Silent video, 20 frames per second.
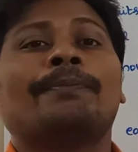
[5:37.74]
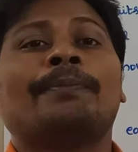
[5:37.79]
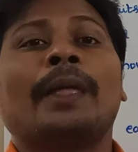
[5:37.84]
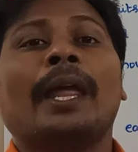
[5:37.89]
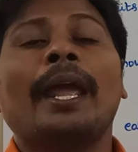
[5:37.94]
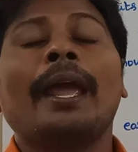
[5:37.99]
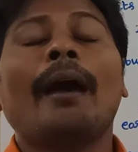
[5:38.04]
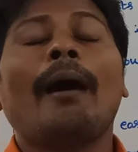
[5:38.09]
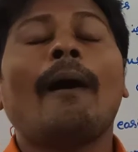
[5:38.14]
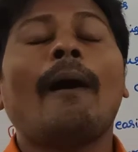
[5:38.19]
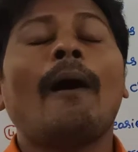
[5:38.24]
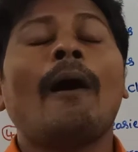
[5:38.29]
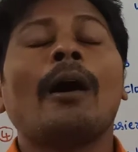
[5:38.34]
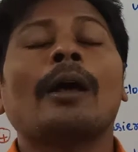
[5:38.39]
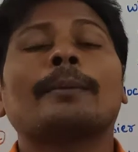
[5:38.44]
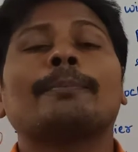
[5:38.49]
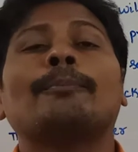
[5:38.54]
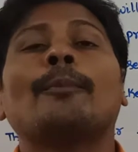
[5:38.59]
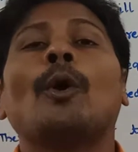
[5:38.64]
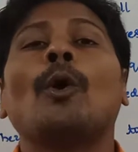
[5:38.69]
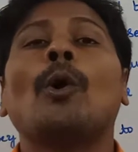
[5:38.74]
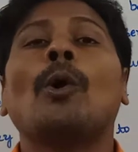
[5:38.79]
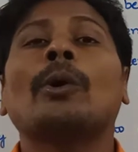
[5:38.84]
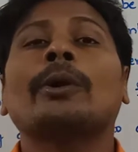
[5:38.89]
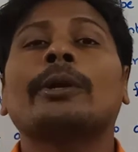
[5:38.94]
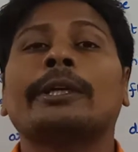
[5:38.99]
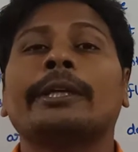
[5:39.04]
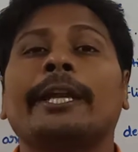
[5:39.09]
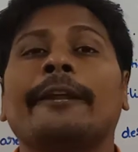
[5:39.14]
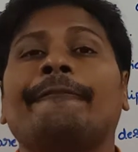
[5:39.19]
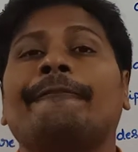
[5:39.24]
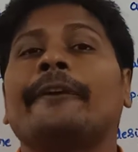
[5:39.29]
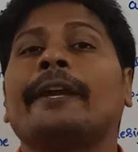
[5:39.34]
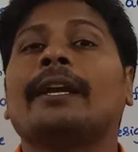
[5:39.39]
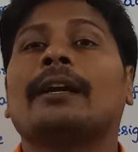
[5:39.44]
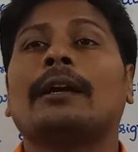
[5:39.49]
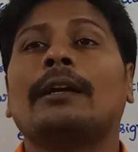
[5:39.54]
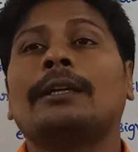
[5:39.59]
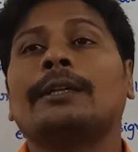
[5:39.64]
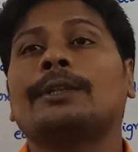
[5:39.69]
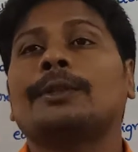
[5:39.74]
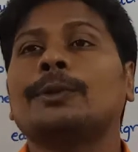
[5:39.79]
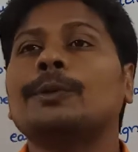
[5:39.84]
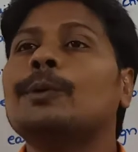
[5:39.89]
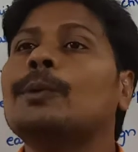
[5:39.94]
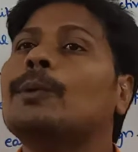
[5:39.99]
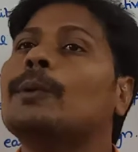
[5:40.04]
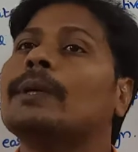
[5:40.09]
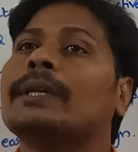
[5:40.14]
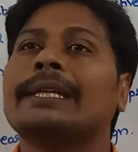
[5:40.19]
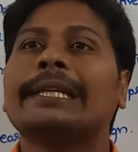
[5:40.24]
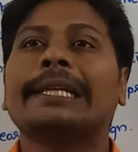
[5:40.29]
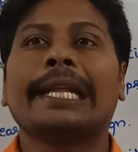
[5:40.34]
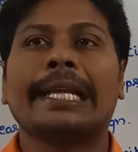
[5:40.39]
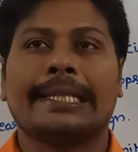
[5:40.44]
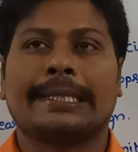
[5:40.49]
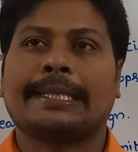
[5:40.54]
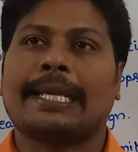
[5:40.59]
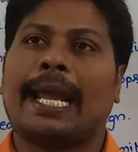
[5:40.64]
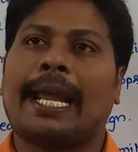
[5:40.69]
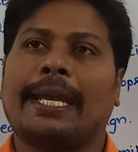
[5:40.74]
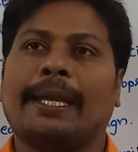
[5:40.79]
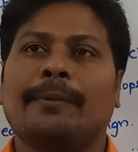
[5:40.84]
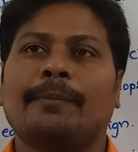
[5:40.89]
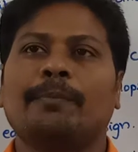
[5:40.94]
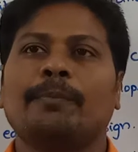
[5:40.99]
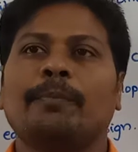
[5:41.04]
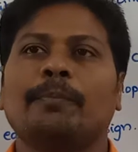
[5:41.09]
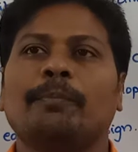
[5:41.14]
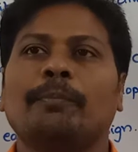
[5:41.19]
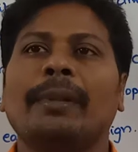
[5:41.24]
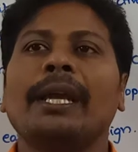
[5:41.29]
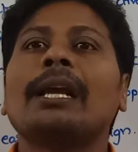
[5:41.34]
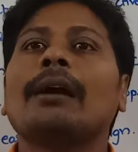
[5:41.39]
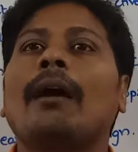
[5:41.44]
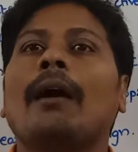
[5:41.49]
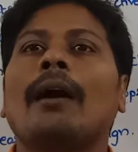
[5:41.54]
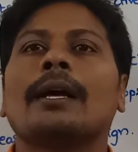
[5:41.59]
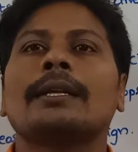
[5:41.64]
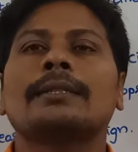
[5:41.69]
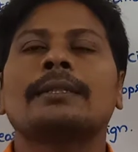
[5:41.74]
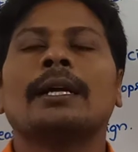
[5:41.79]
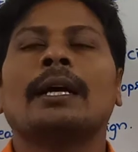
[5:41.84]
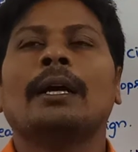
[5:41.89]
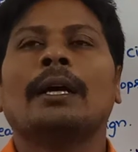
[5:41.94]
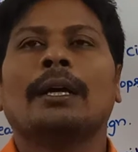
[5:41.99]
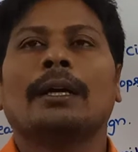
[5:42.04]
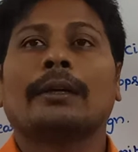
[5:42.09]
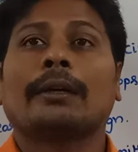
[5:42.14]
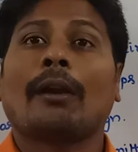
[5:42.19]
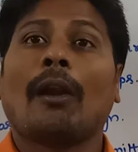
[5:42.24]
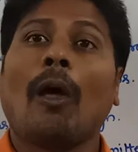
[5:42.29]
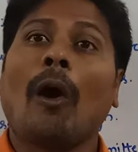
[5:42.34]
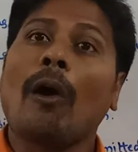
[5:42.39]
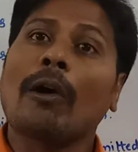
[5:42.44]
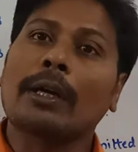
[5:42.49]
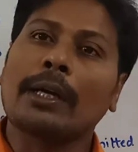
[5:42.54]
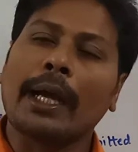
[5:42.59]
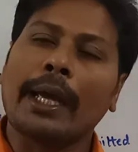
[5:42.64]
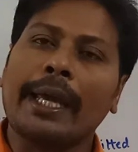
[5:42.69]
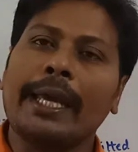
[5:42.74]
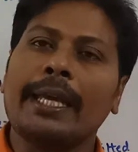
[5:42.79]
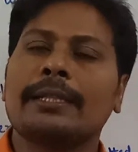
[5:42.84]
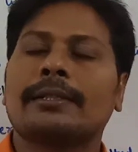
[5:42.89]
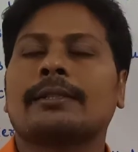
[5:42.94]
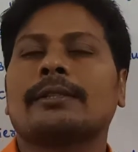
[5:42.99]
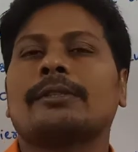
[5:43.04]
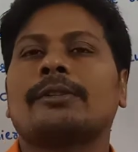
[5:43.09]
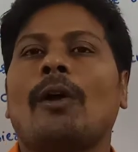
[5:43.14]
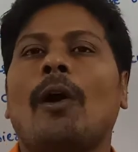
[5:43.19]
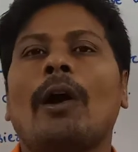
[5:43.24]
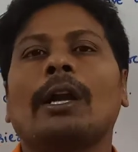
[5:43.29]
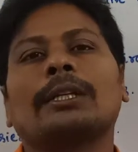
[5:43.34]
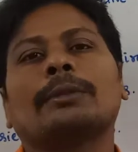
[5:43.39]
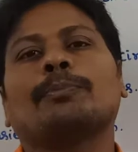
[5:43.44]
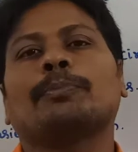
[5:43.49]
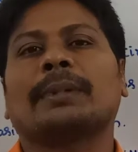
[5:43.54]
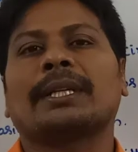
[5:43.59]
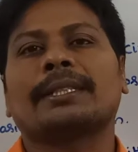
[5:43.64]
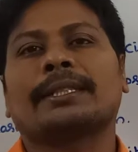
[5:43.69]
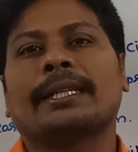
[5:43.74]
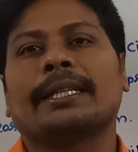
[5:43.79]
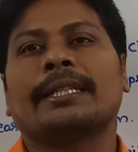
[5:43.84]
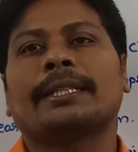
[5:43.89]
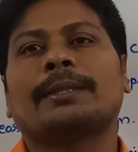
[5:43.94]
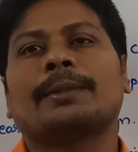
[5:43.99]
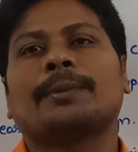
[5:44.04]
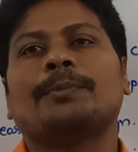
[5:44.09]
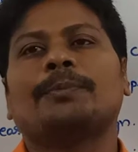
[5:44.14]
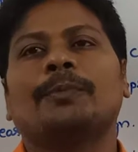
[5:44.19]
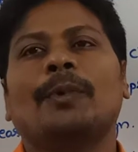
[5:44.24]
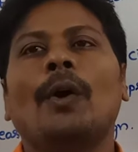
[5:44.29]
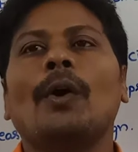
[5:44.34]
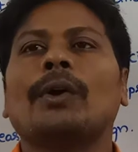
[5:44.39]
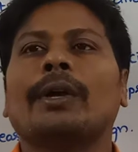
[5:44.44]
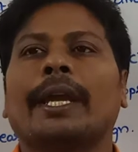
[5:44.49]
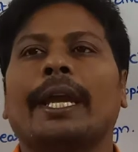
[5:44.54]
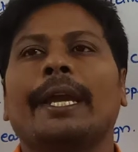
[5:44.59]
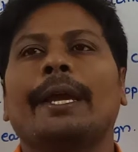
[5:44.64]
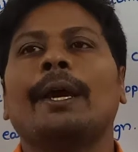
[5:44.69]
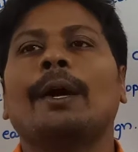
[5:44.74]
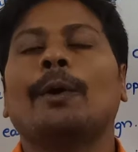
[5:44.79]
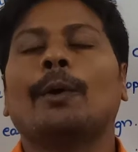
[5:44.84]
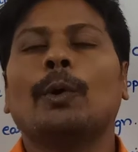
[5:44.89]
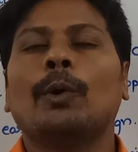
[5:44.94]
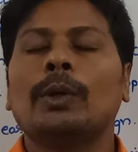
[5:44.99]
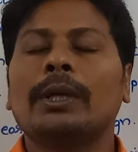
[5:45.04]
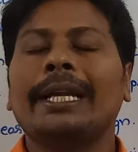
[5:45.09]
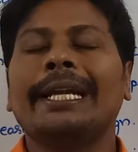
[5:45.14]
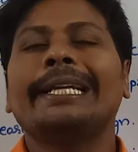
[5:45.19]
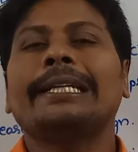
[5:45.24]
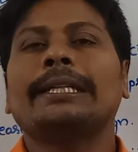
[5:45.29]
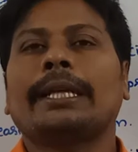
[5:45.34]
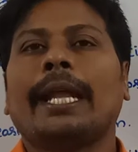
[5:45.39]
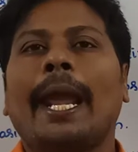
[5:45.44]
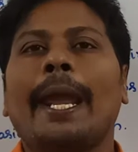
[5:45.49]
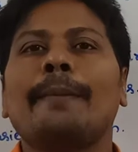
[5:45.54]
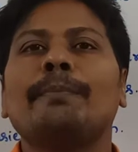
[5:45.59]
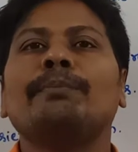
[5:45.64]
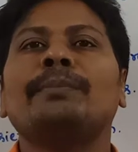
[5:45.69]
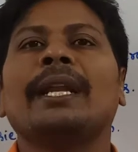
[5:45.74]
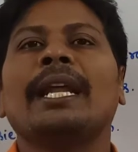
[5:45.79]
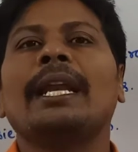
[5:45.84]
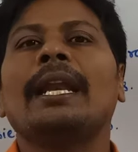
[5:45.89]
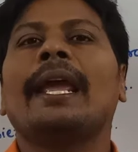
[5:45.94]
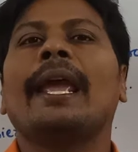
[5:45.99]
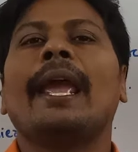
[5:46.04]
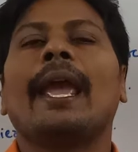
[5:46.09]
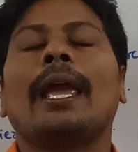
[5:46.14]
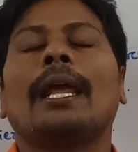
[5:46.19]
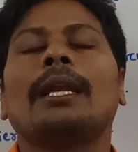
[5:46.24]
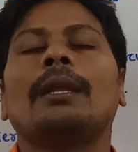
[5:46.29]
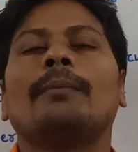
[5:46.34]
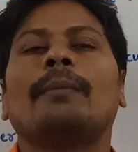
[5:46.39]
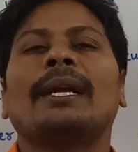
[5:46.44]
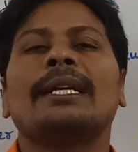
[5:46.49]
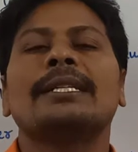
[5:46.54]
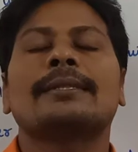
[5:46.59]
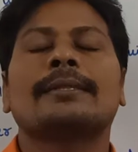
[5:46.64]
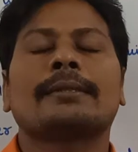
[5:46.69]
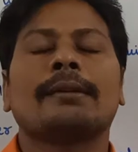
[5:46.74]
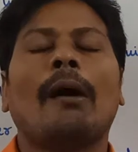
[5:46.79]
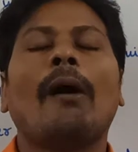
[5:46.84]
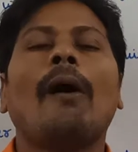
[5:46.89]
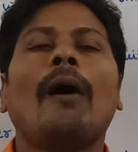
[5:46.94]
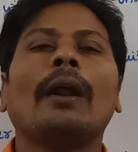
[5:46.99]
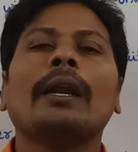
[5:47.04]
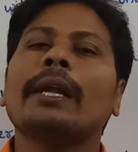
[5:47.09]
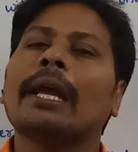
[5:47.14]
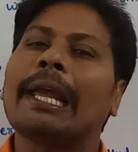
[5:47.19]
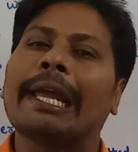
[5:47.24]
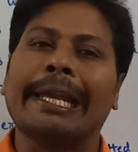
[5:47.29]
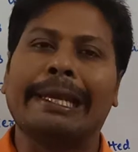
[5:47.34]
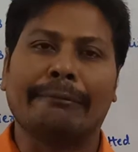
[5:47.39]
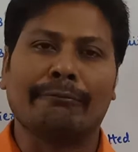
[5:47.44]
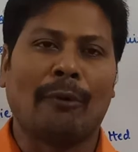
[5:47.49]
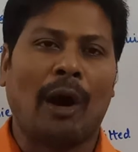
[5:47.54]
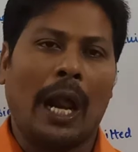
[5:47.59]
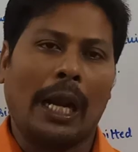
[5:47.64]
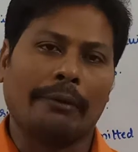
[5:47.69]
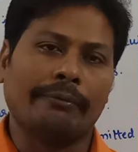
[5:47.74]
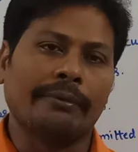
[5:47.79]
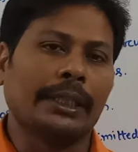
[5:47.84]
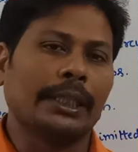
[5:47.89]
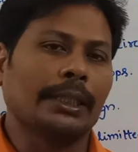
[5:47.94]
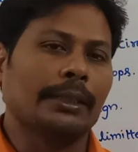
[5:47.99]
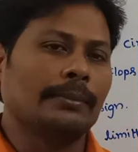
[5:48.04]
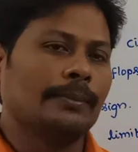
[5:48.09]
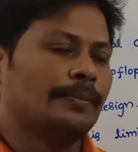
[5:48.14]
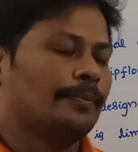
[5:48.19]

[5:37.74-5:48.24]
they are more difficult to design because clock is not present. Okay, only time delay elements are involved.